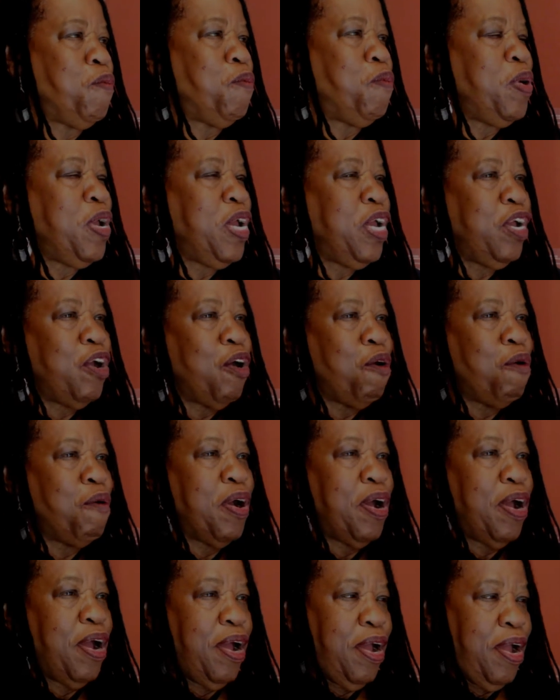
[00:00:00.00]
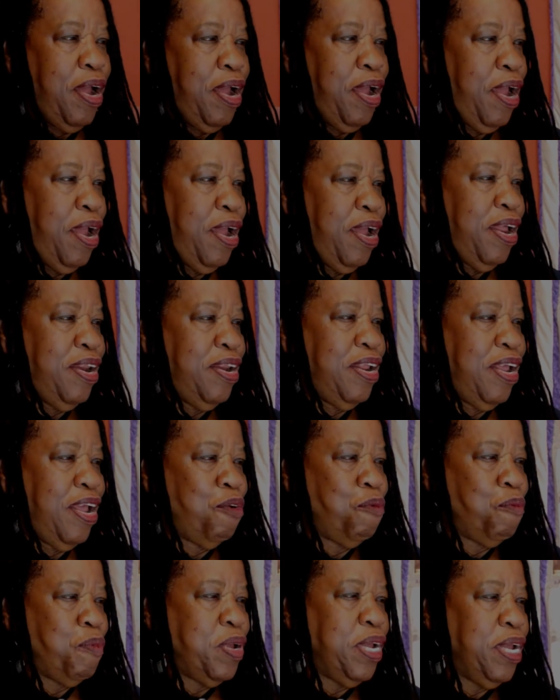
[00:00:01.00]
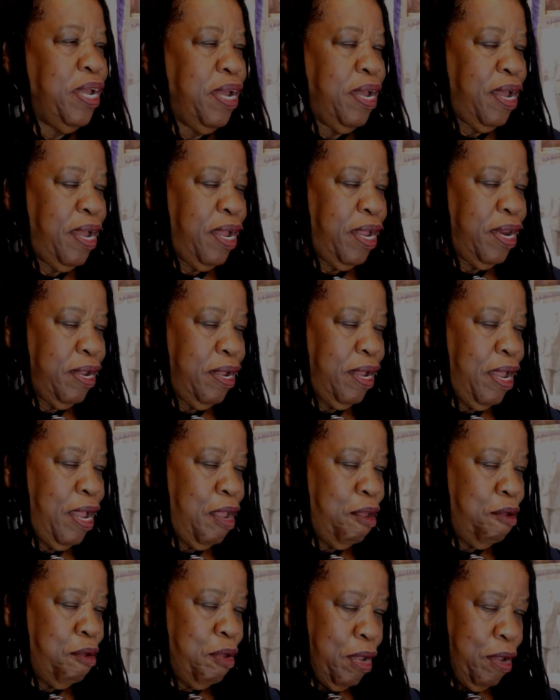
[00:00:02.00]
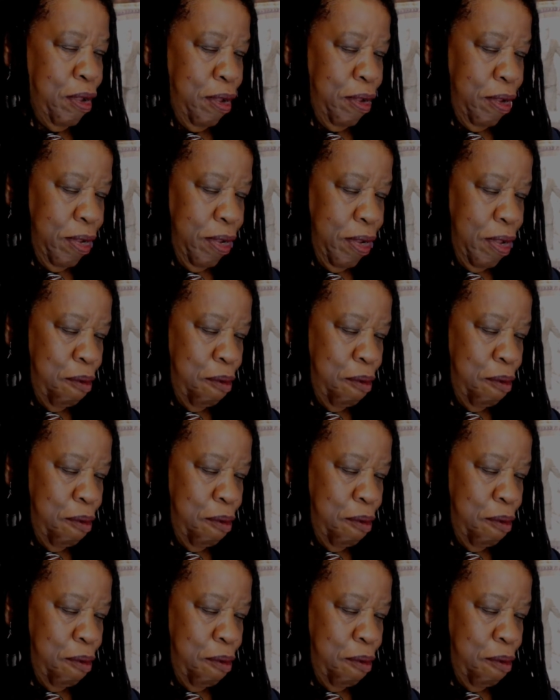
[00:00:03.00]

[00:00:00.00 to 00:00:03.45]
we go ahead and we get a, uh,